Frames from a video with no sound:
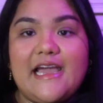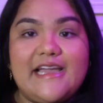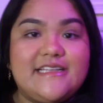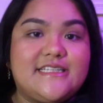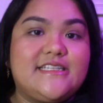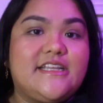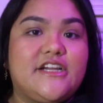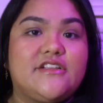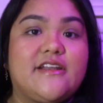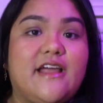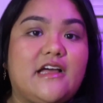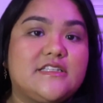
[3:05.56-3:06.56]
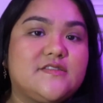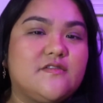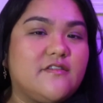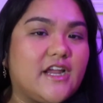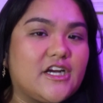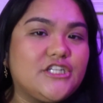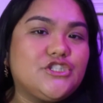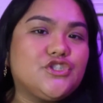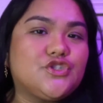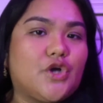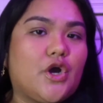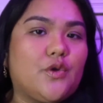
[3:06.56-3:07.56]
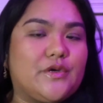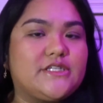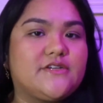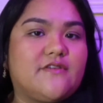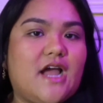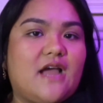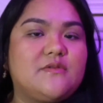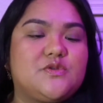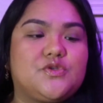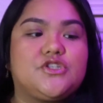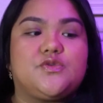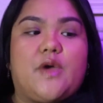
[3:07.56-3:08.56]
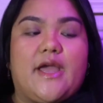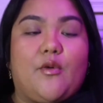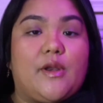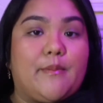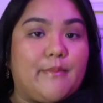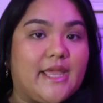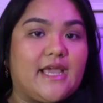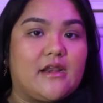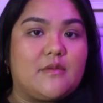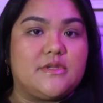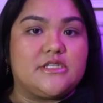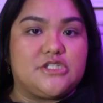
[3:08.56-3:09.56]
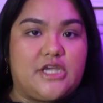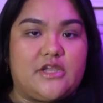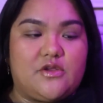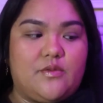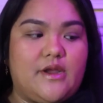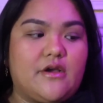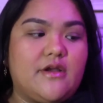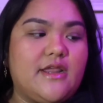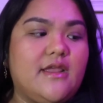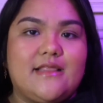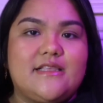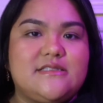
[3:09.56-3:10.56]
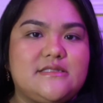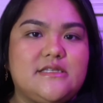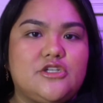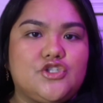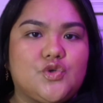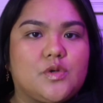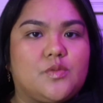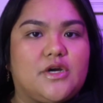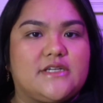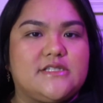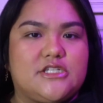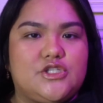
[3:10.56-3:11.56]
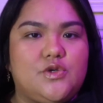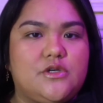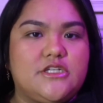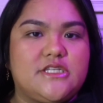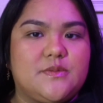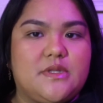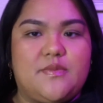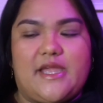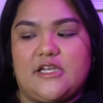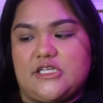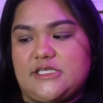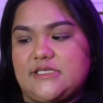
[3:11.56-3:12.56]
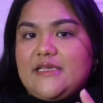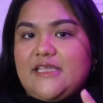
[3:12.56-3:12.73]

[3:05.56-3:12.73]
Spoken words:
I did hear that it has very strong winter vibes, which is why I want to pick it up in January. And this is like a short book. It's like 200 something pages.